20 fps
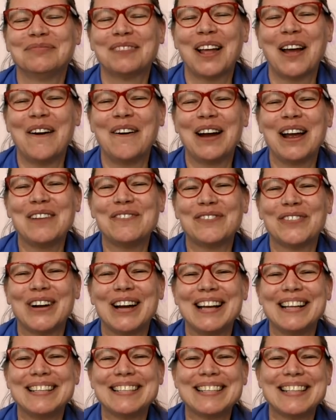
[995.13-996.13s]
All right,
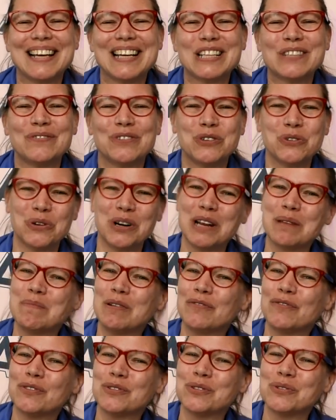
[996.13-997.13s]
friends, thanks for joining
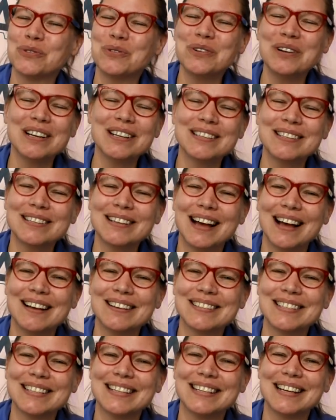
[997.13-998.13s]
me for stories. I'll
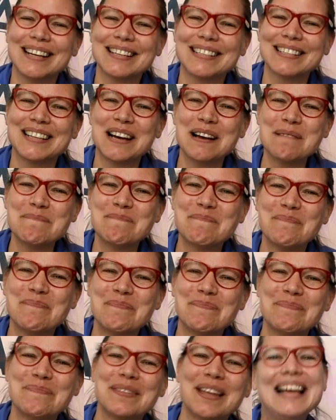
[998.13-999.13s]
see you next time.
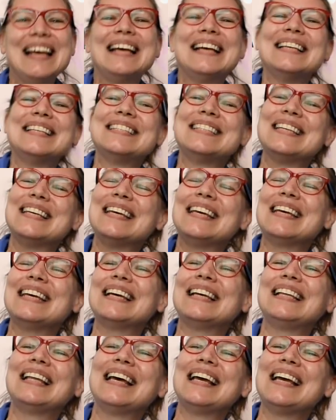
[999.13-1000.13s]
See
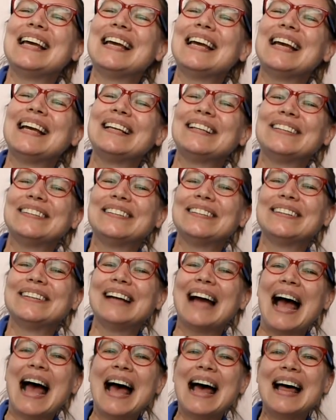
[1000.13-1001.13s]
you
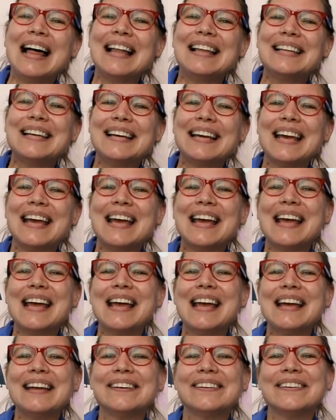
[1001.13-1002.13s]
later,
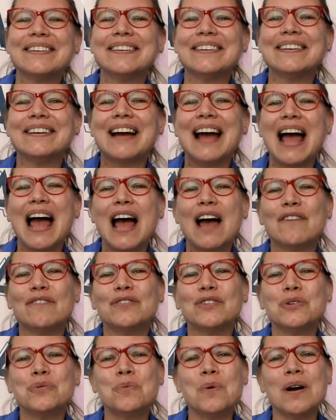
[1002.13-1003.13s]
alligator,
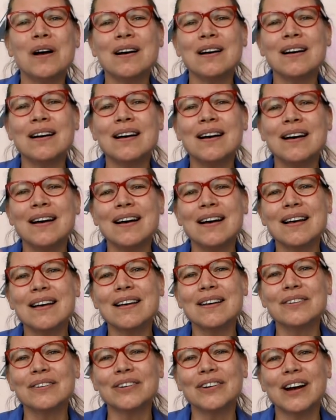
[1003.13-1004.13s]
after
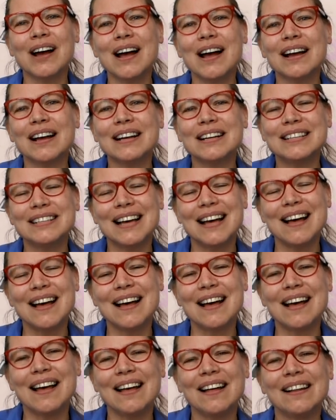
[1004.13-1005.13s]
while,
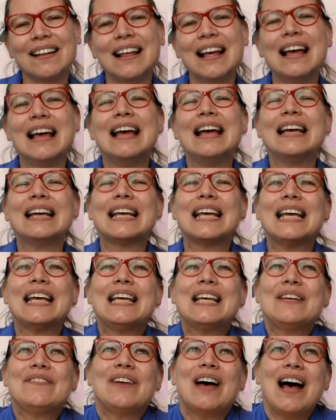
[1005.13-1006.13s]
crocodile.
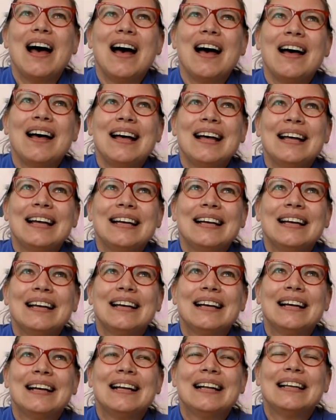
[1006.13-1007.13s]
Give a hug,
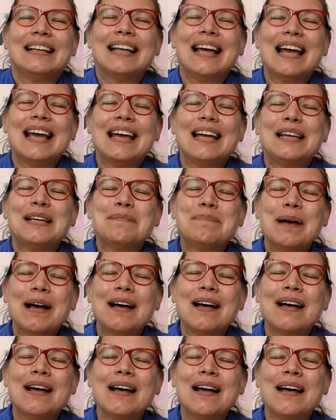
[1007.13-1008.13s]

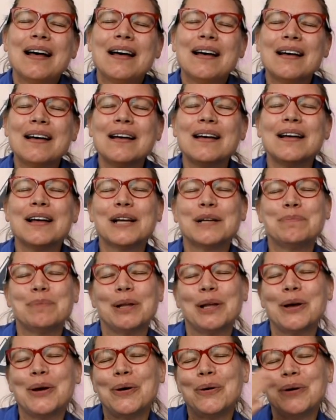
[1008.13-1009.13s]
ladybug,
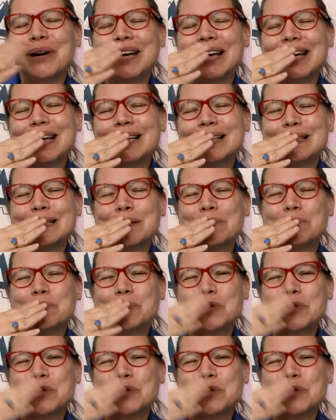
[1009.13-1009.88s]
blow a kiss,